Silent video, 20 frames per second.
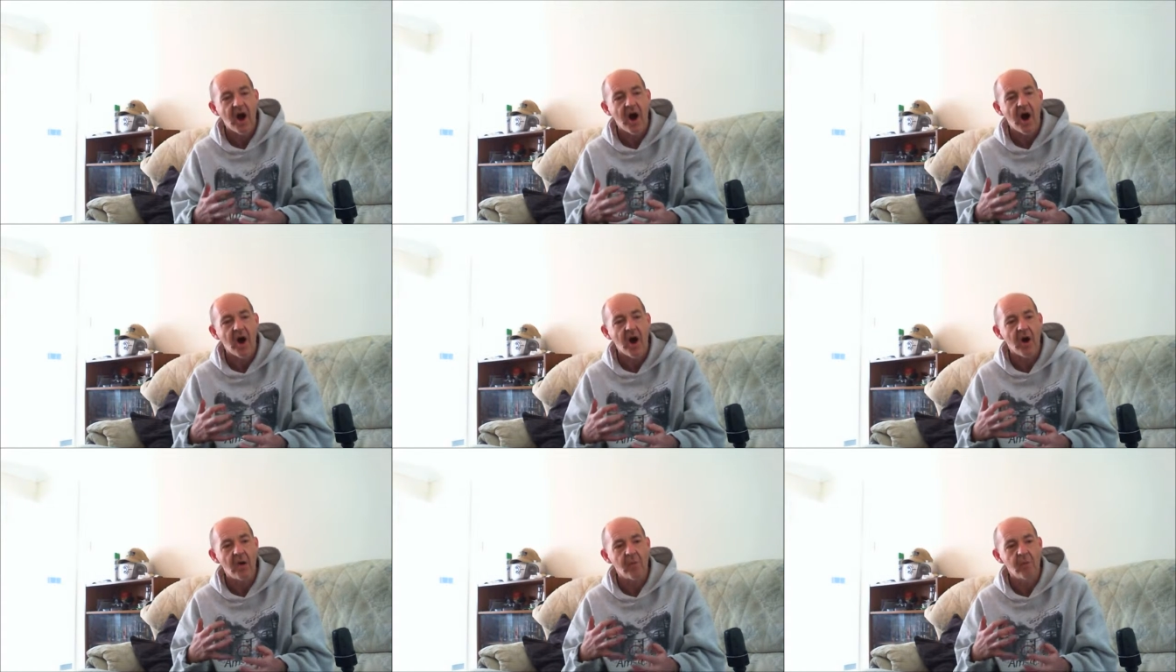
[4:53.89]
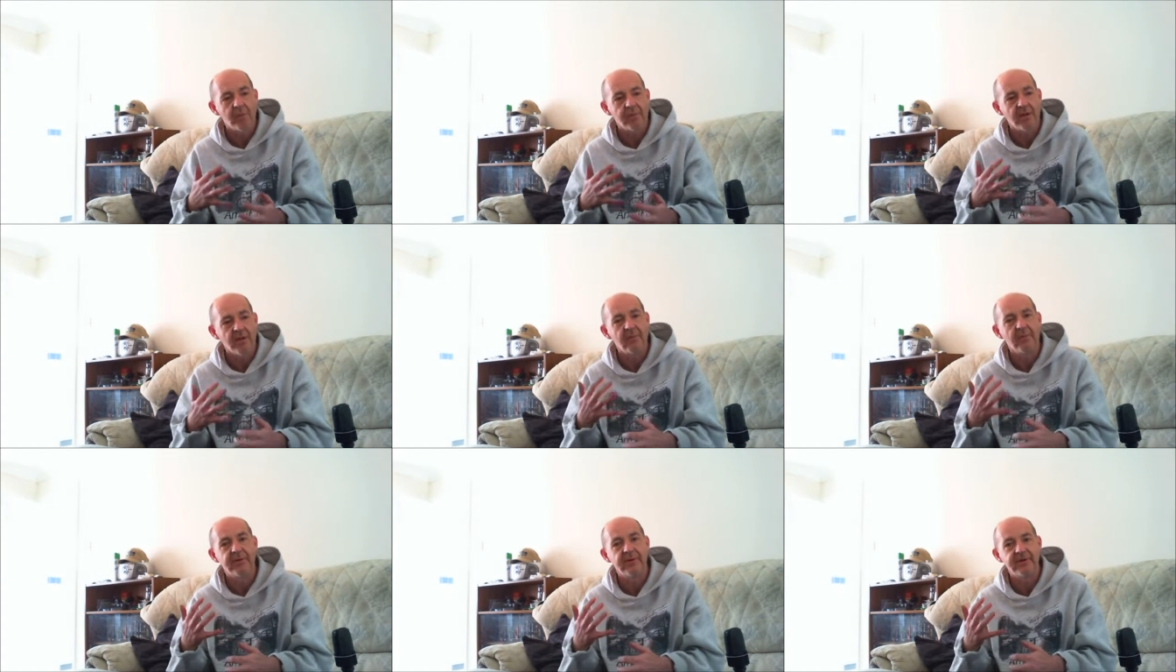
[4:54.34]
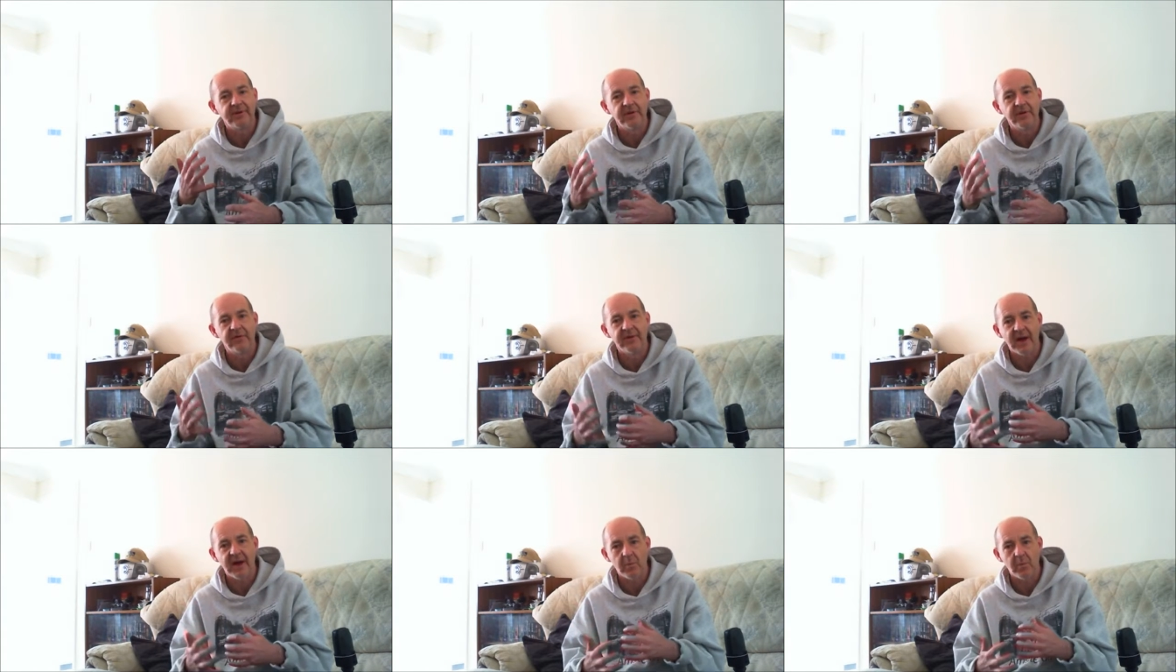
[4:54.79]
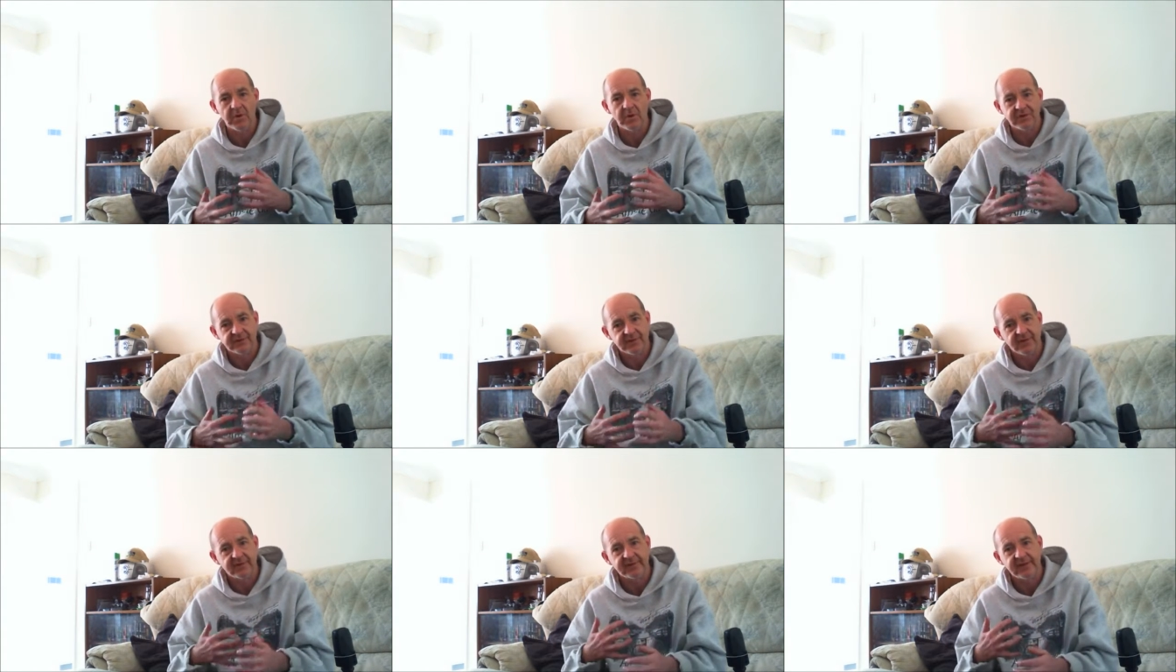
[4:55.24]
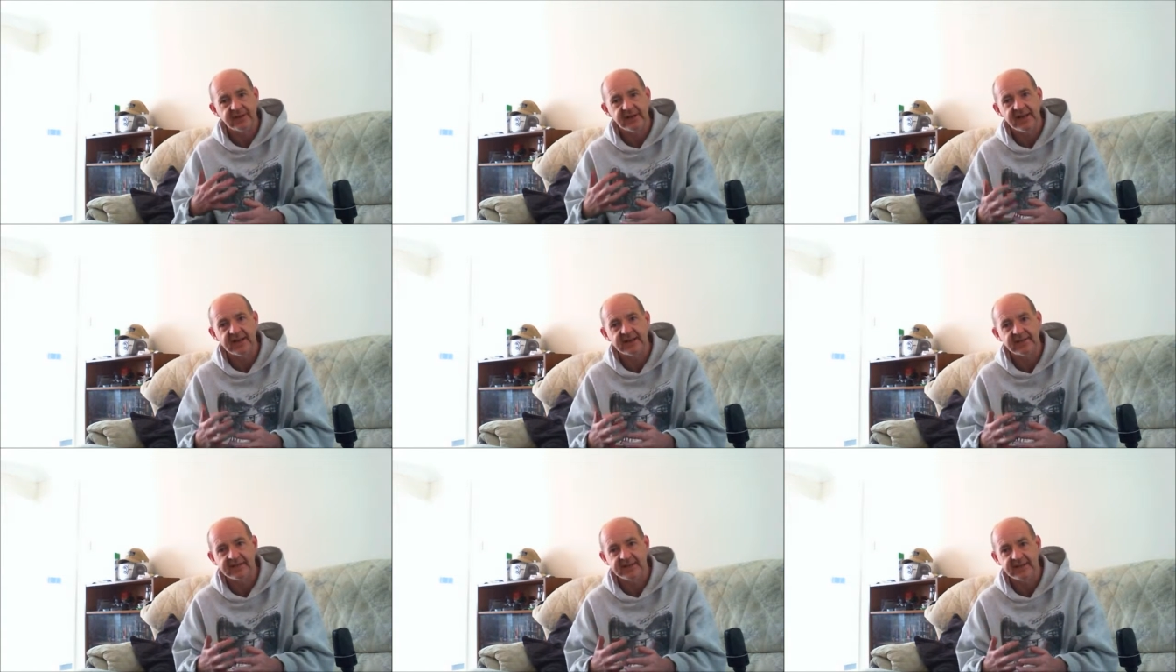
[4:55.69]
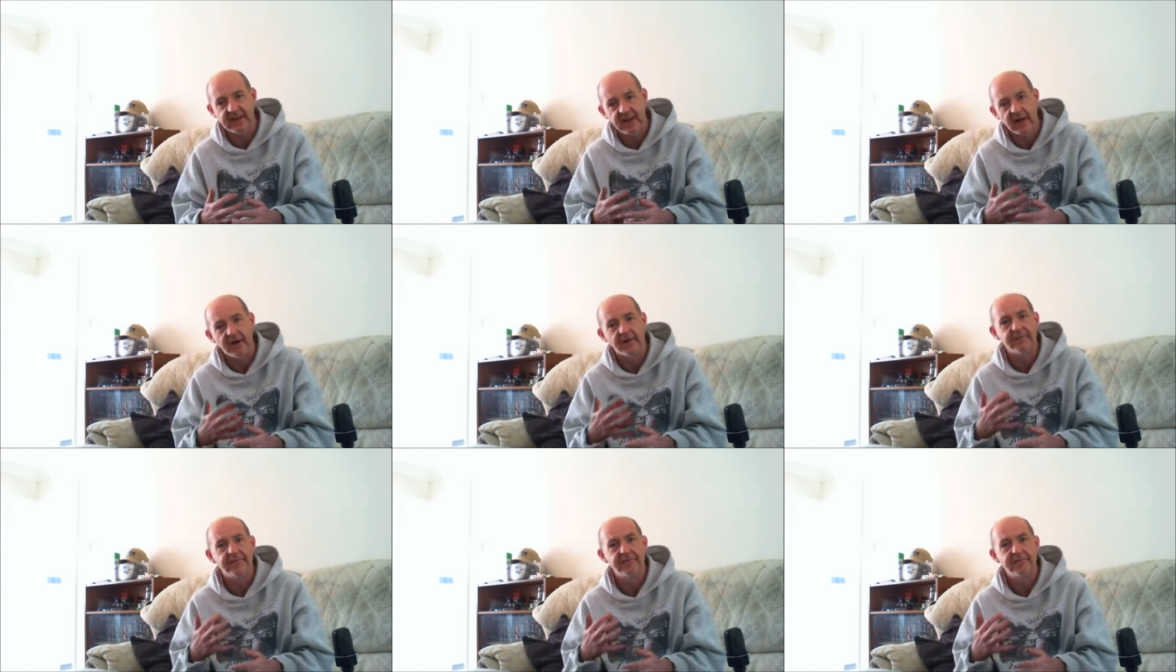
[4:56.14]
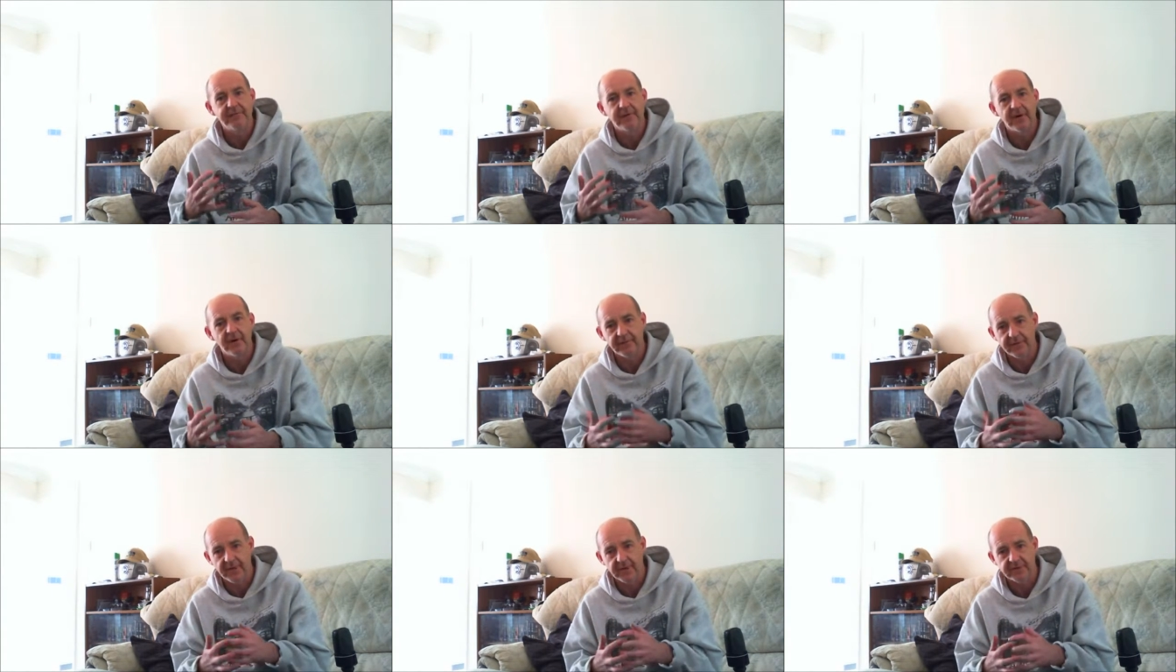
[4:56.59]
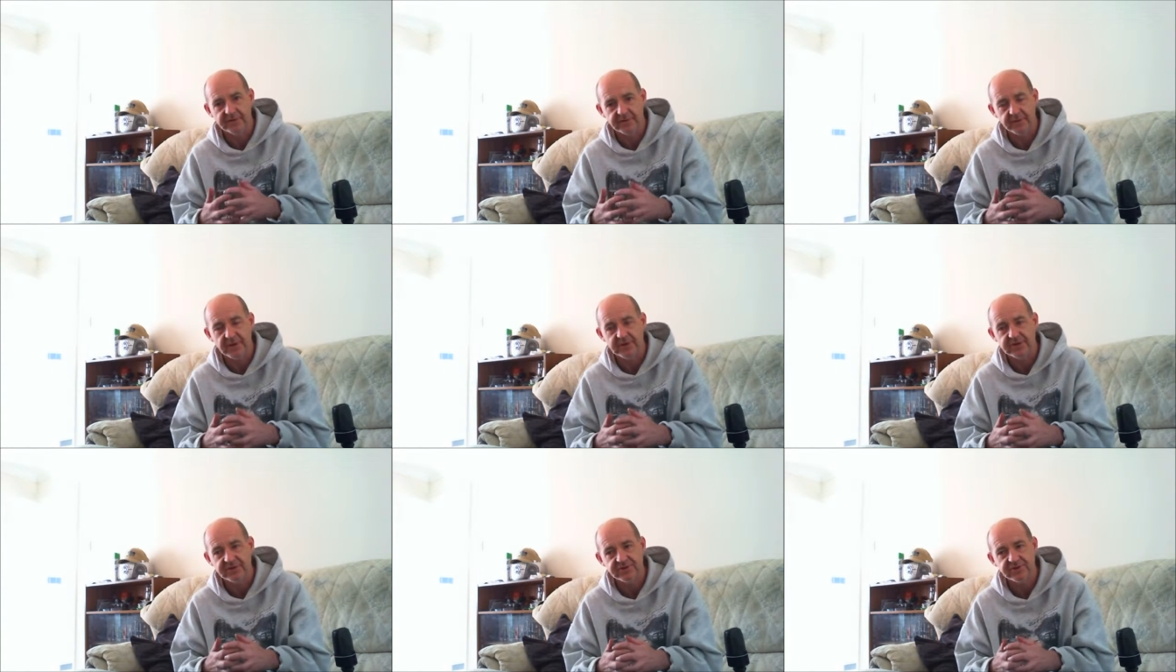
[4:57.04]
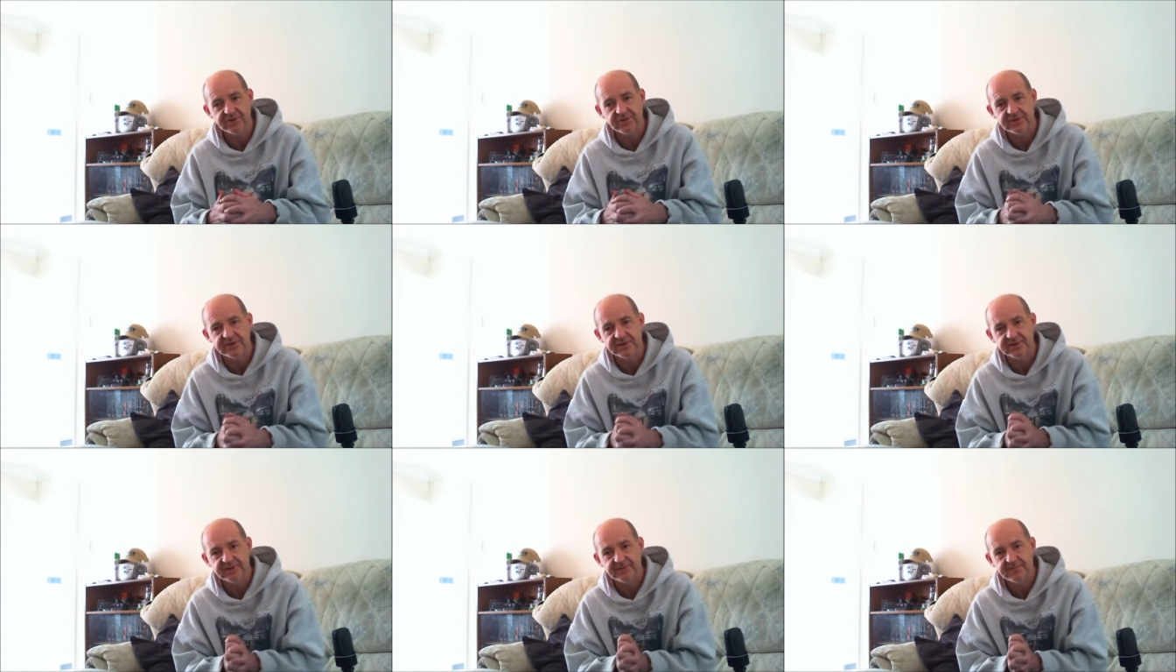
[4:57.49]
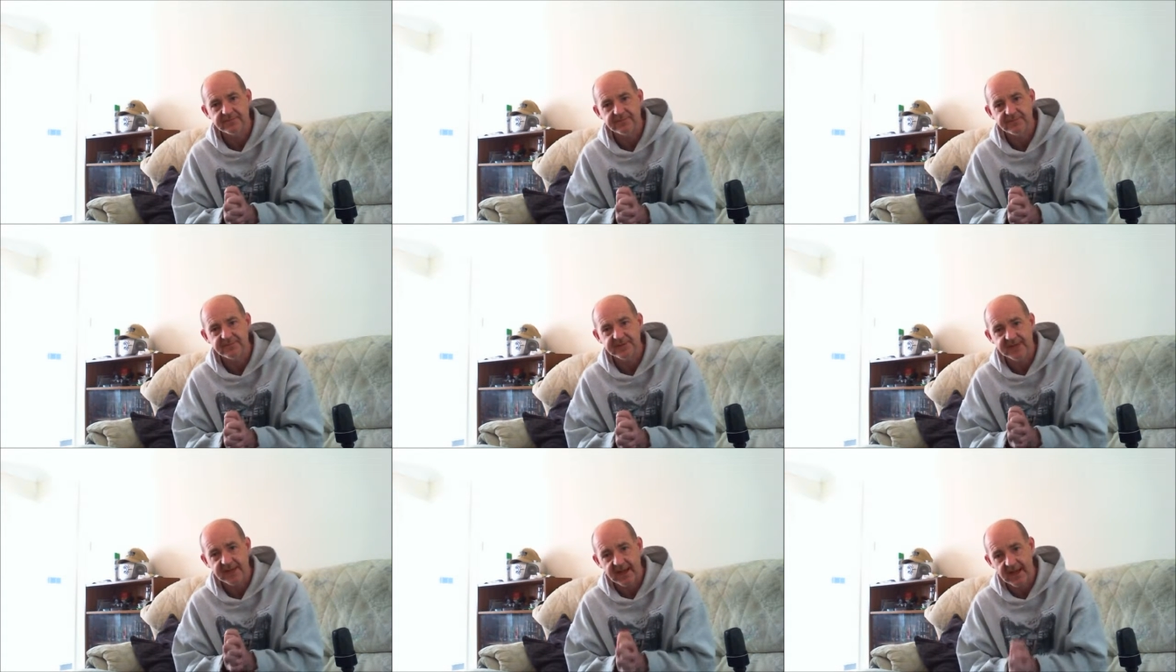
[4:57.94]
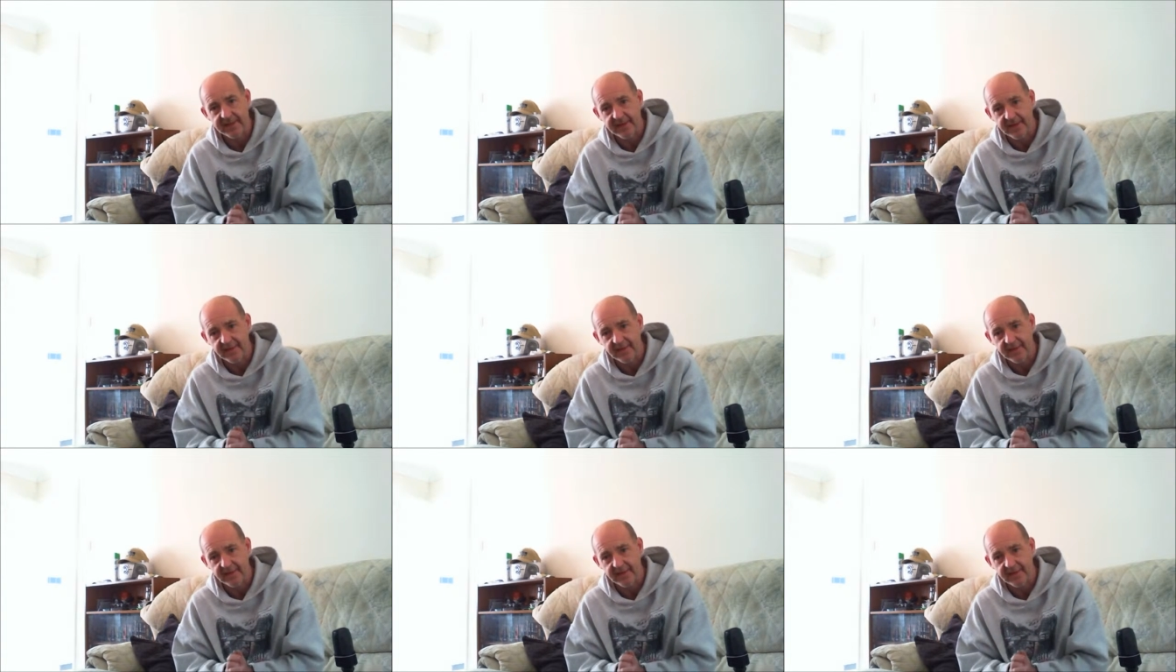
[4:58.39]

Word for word: I will probably do that once I've collected enough of those questions together.